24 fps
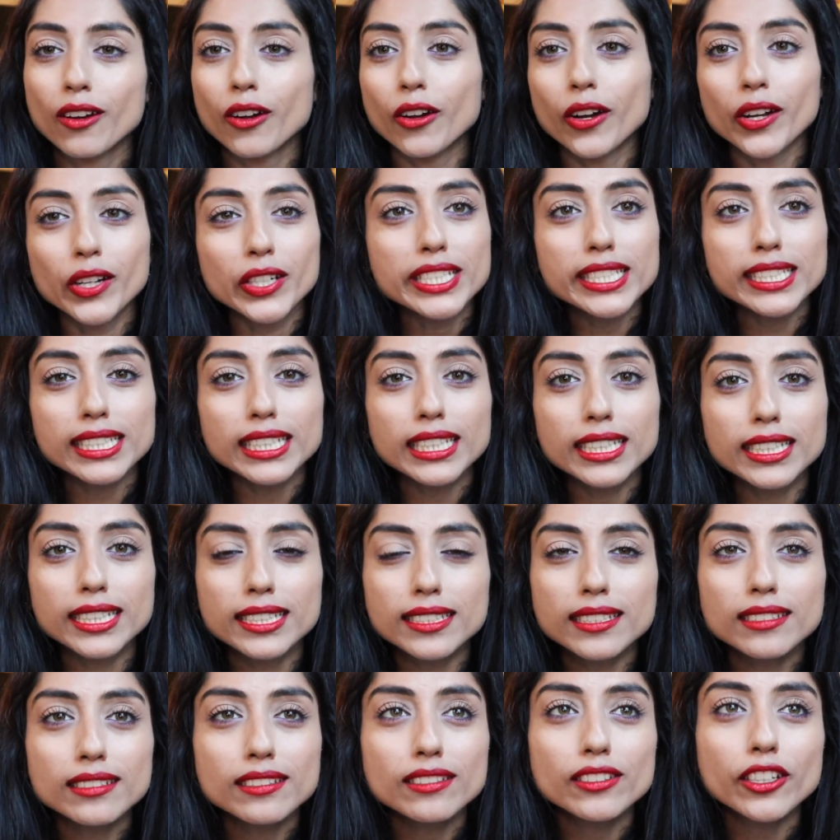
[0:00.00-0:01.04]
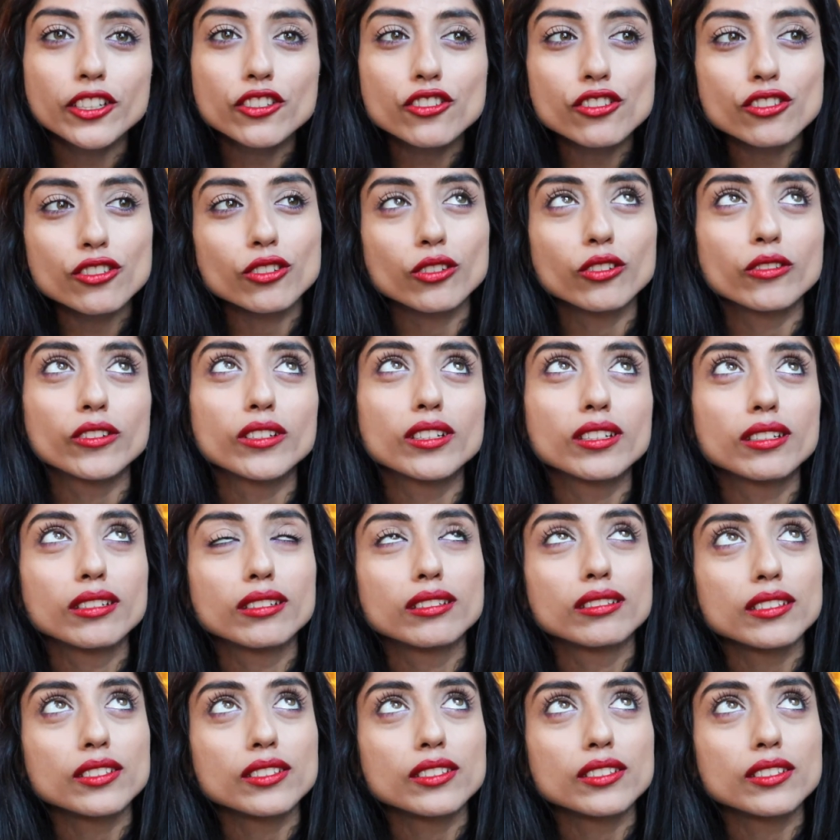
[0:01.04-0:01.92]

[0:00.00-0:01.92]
Honestly, this is such good